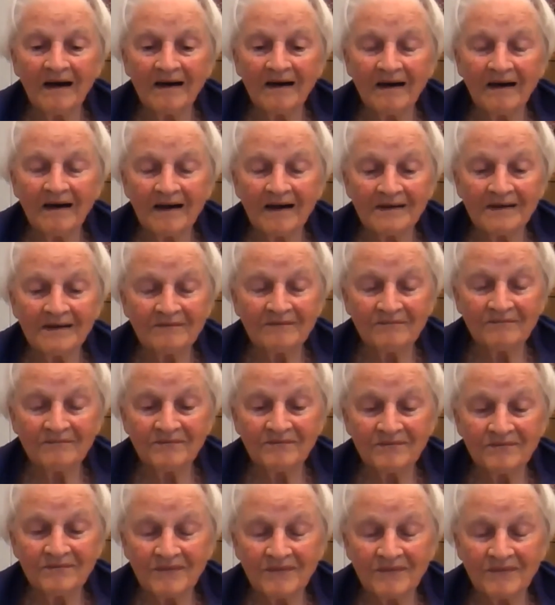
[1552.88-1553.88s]
I
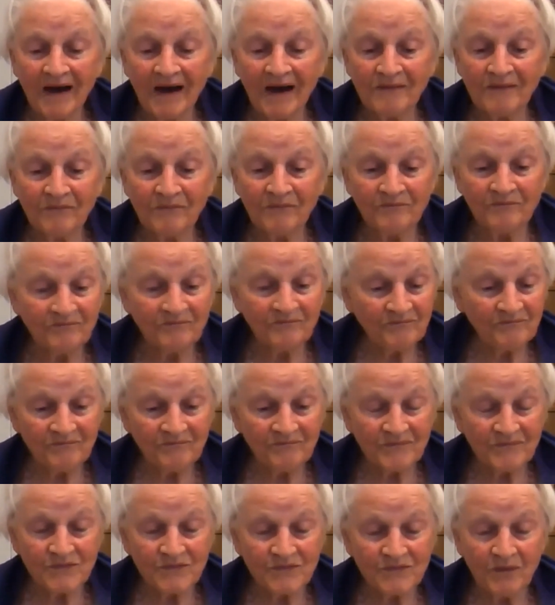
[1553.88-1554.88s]

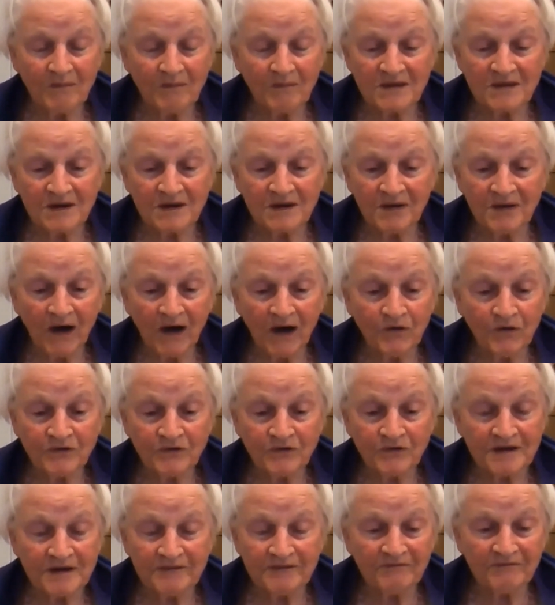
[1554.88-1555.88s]
Swamiji, I couldn't
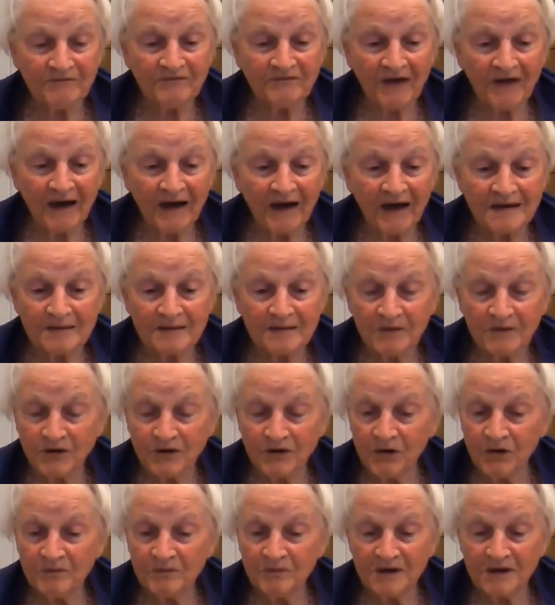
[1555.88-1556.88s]
even find him, and
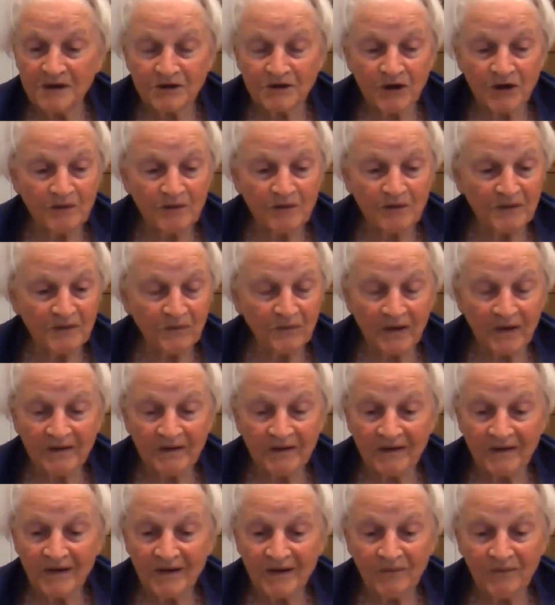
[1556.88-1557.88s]
nobody told me where
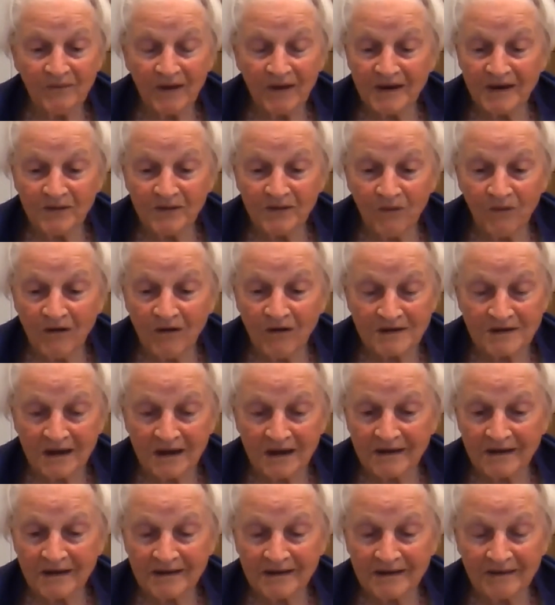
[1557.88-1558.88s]
he was
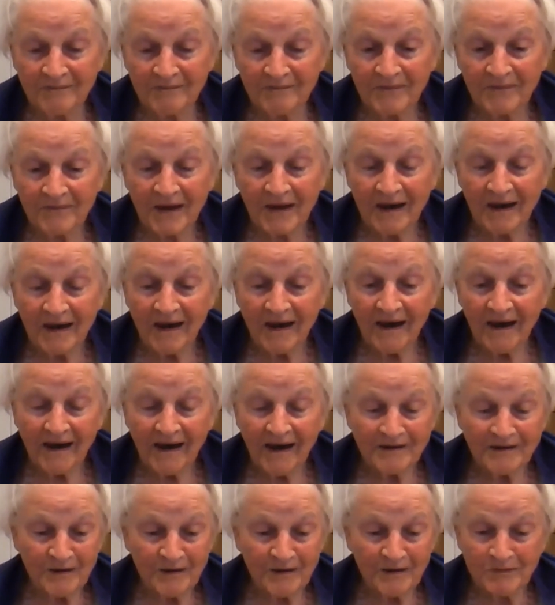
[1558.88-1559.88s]
either.
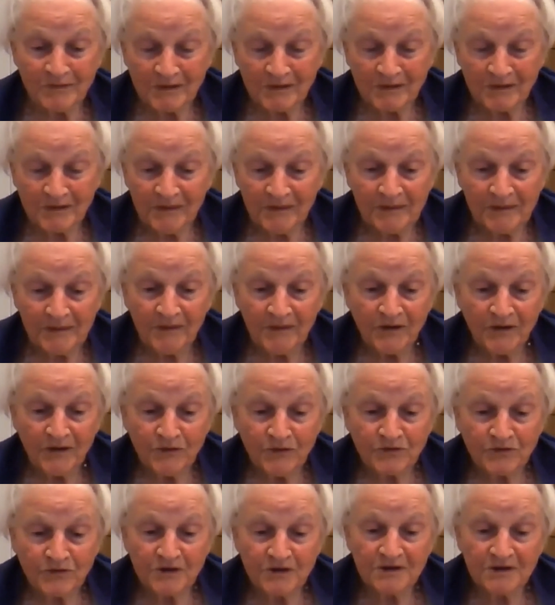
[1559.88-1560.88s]
And these are the people who
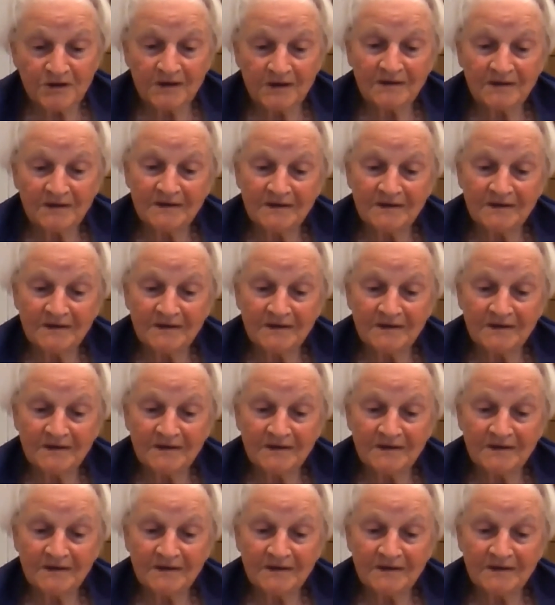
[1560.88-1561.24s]
used to sit,